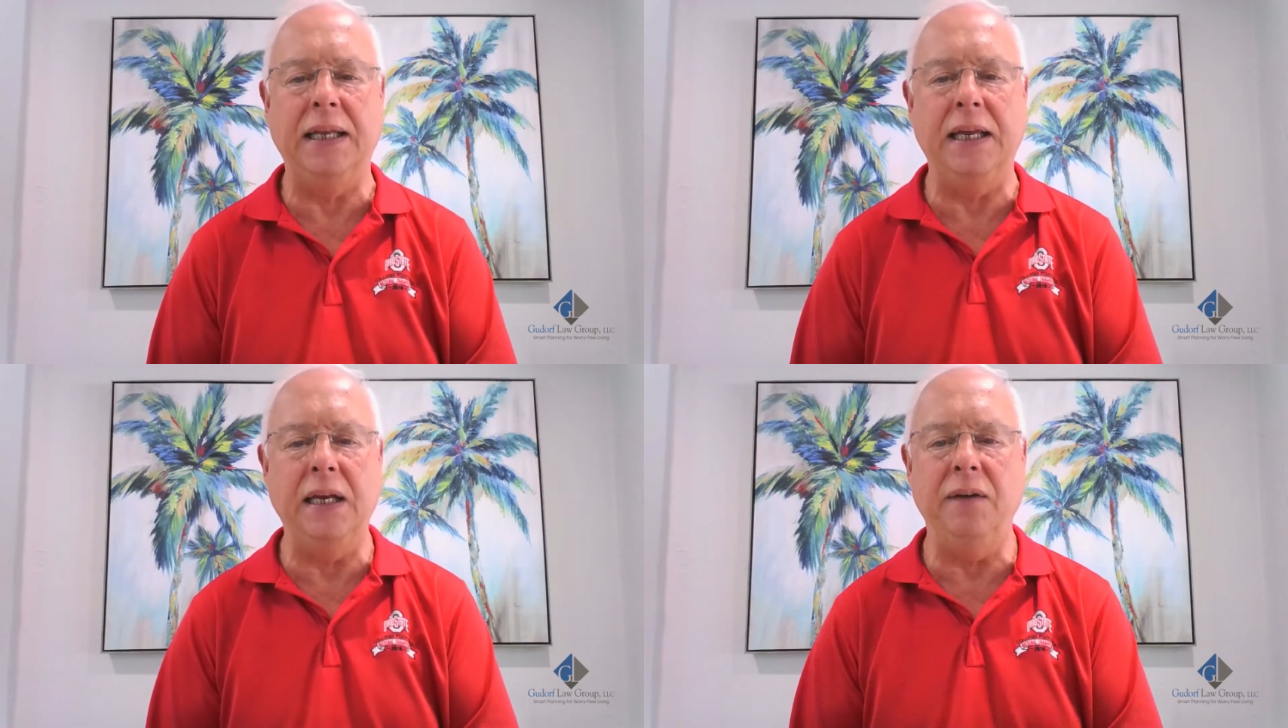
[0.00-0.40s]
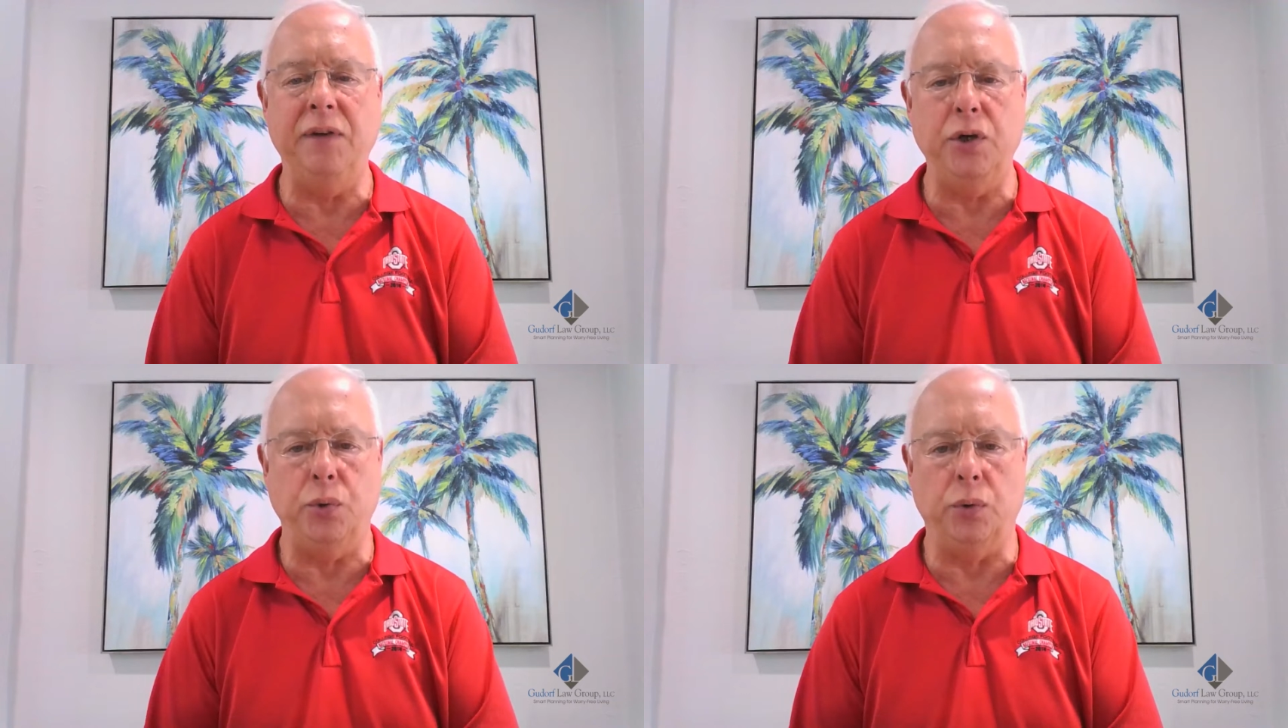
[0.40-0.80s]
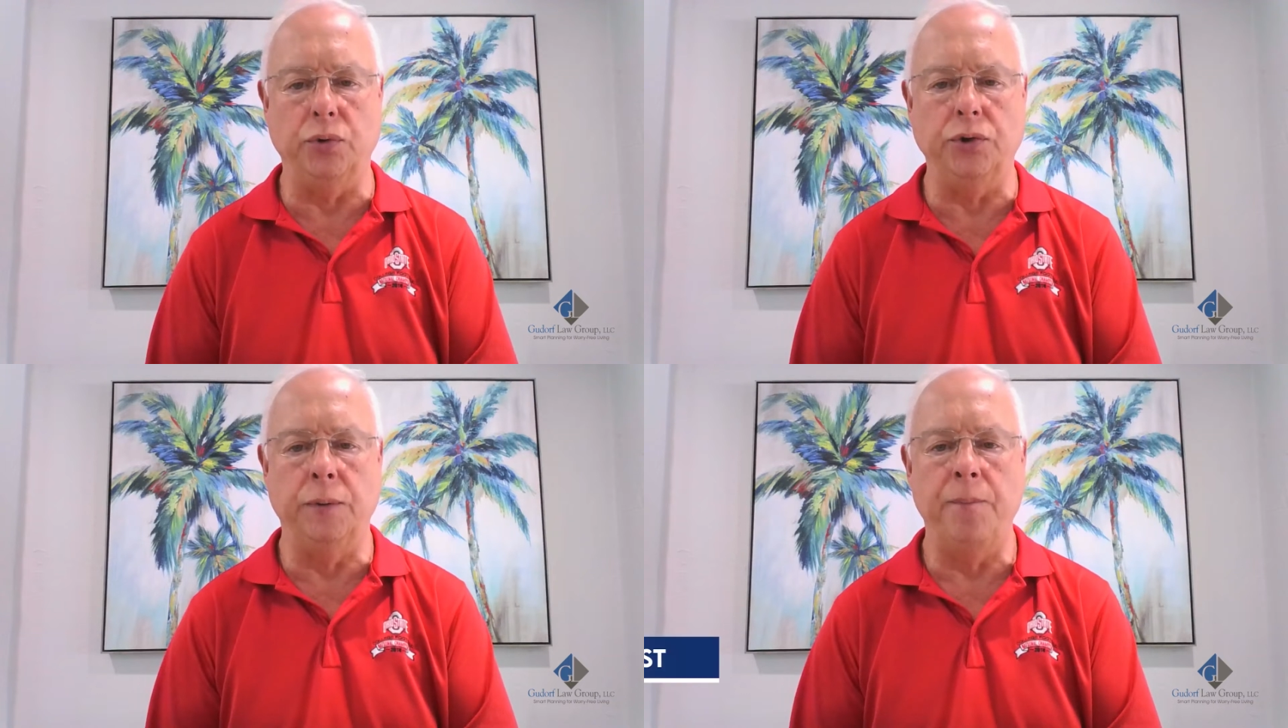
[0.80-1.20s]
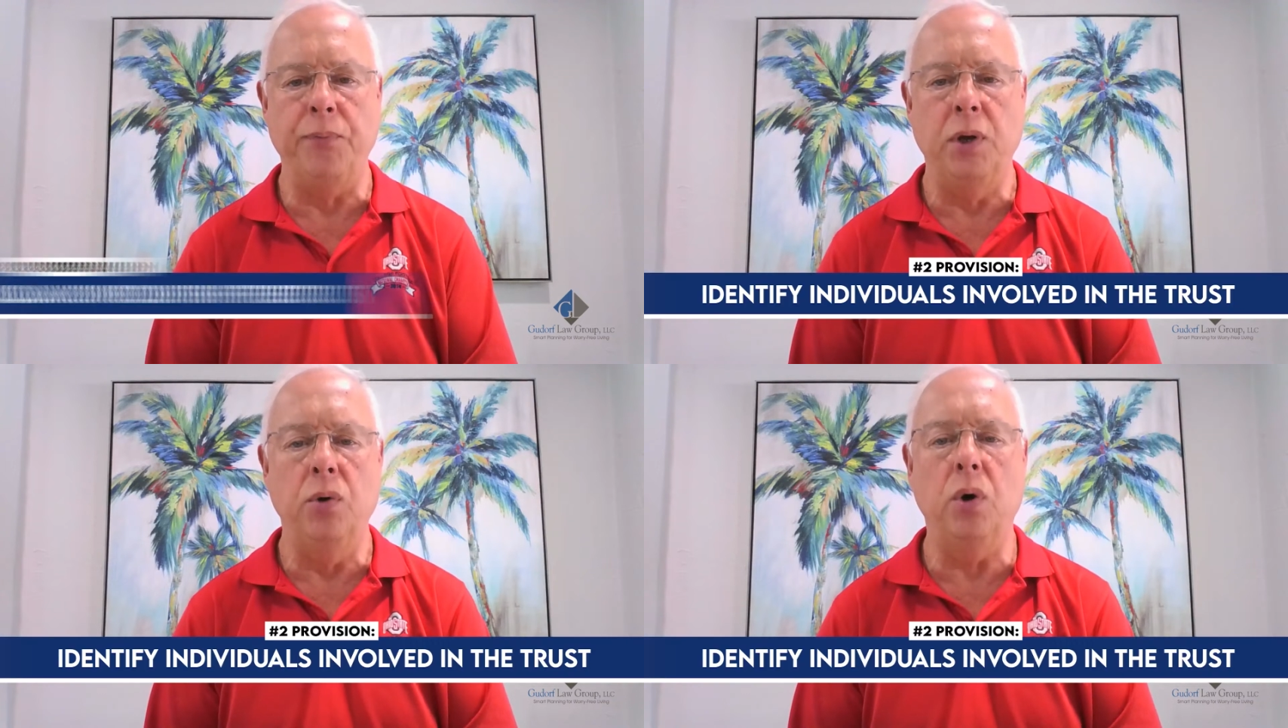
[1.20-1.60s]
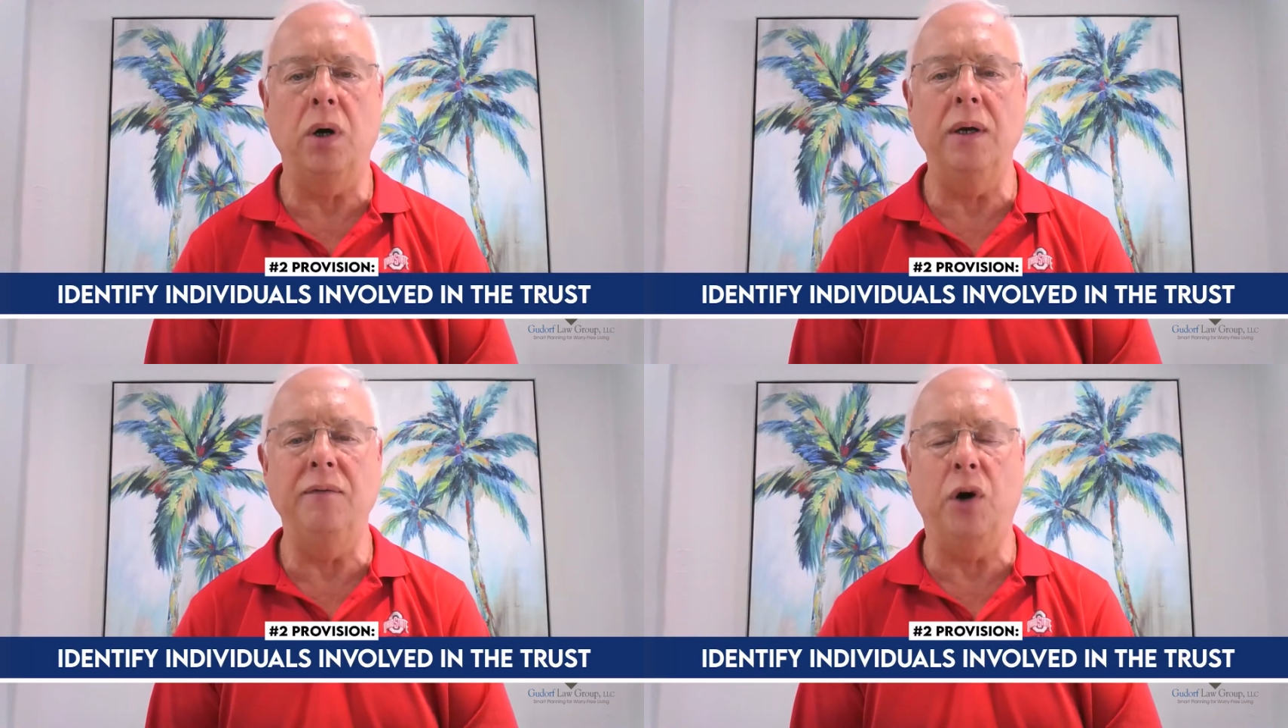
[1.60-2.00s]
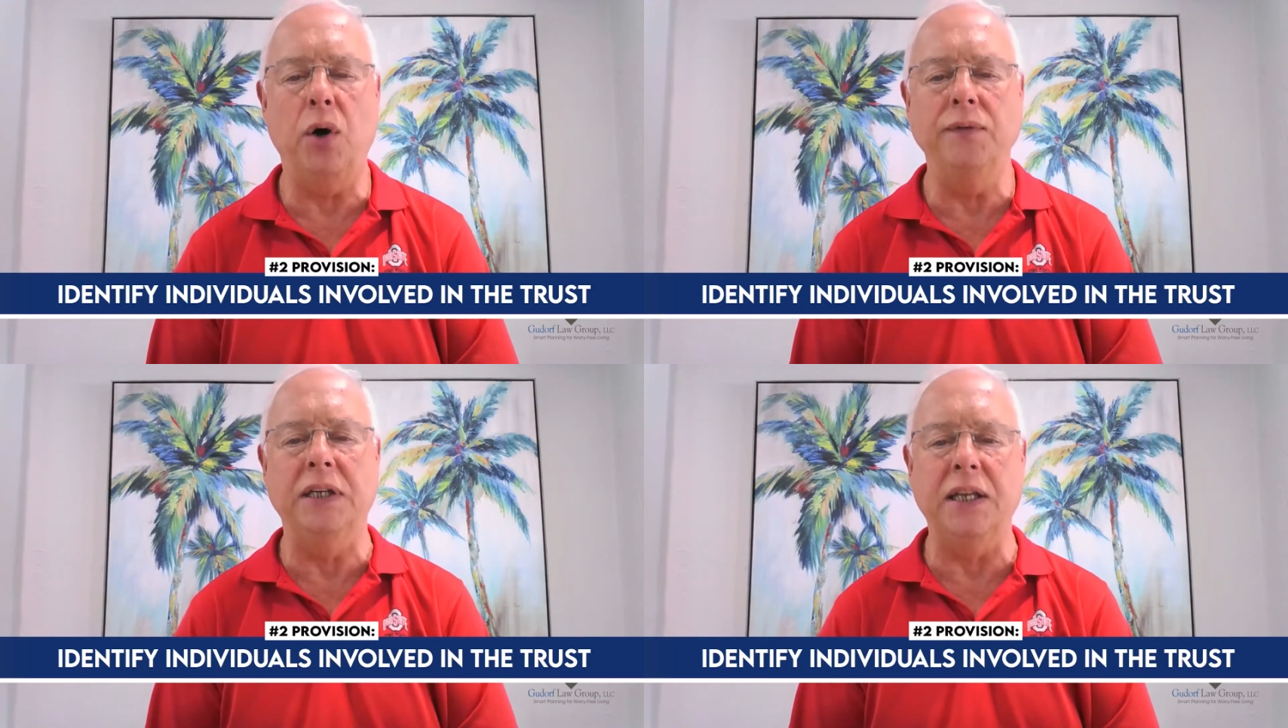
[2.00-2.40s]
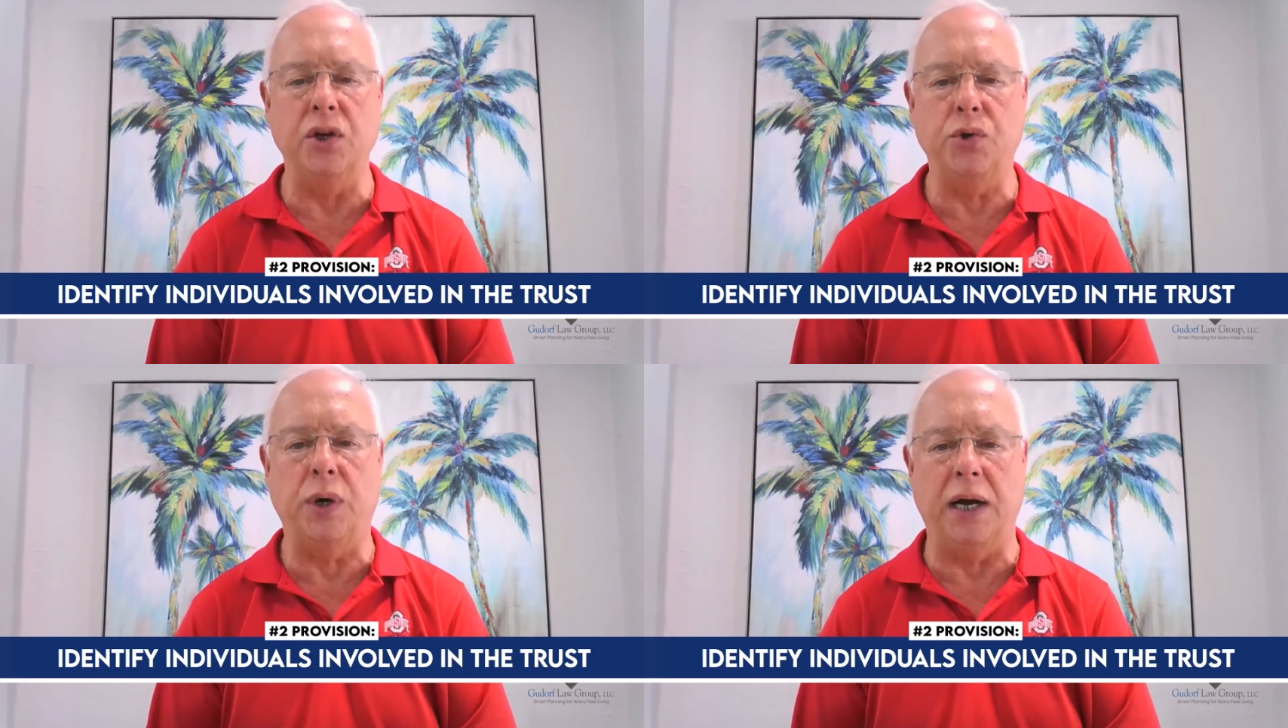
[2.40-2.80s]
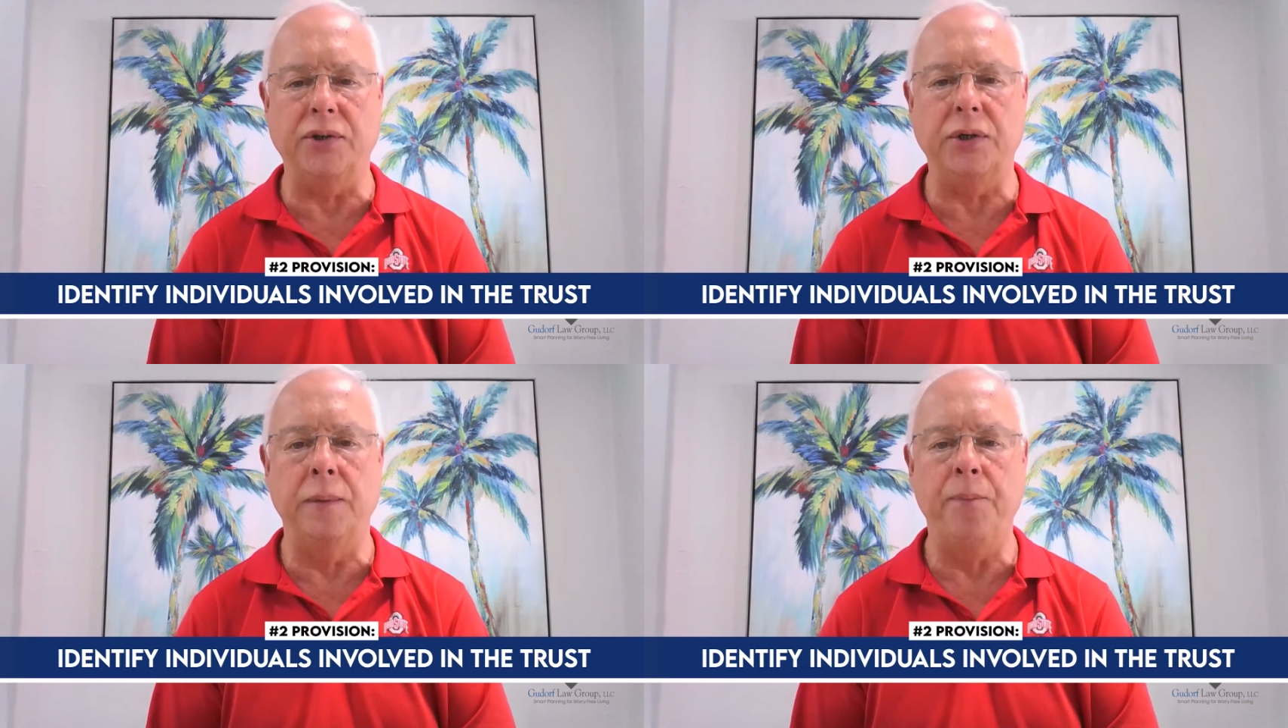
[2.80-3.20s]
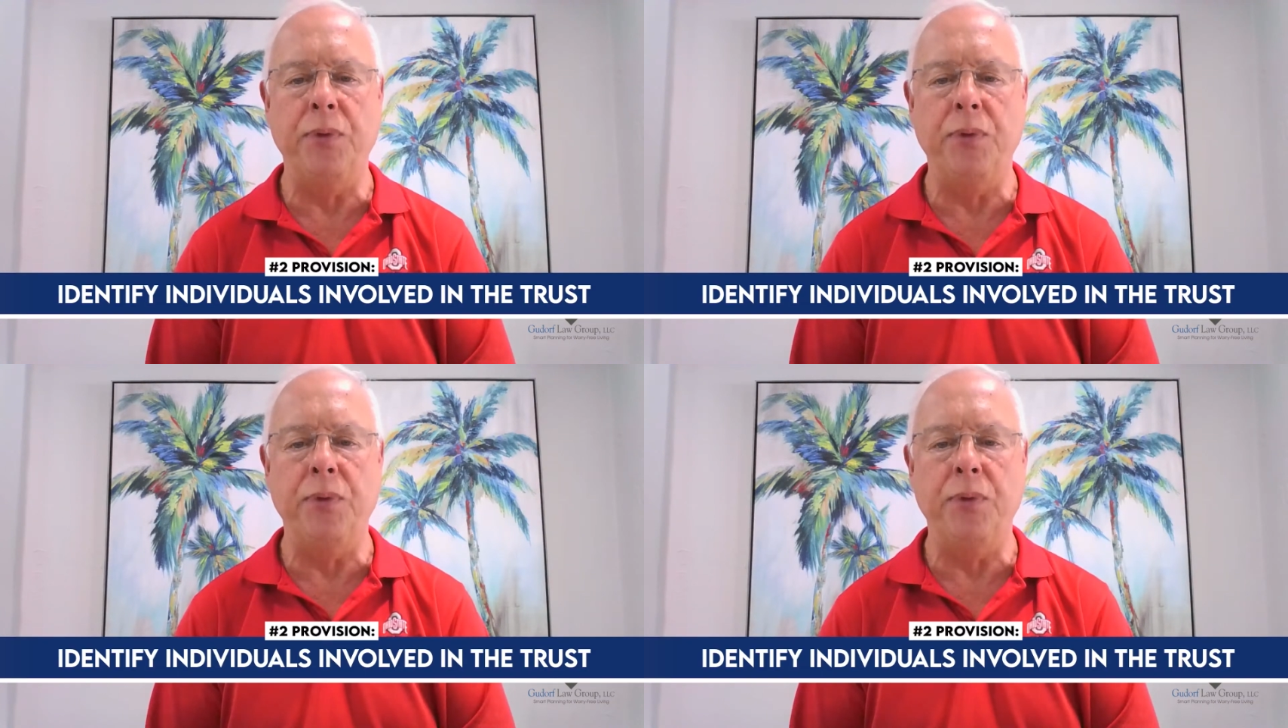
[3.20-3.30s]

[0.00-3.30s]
the individuals who are involved in the trust.